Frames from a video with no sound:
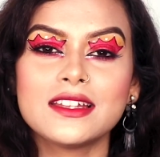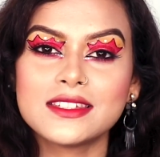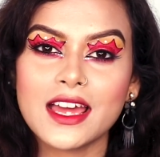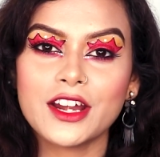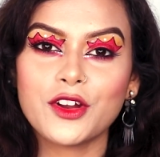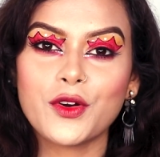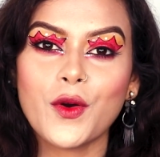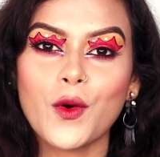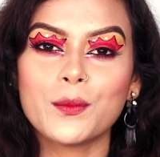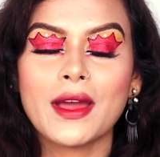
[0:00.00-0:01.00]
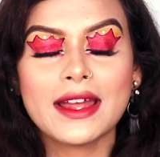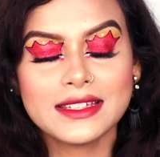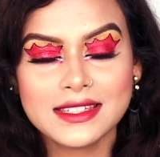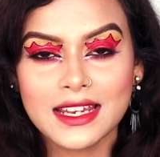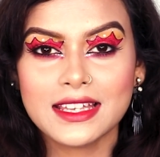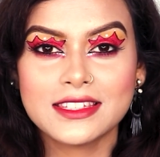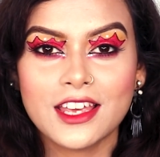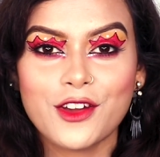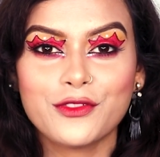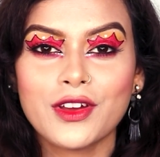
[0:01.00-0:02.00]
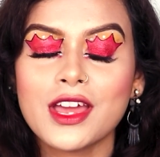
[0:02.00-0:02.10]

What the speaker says: inside your home and stay safe.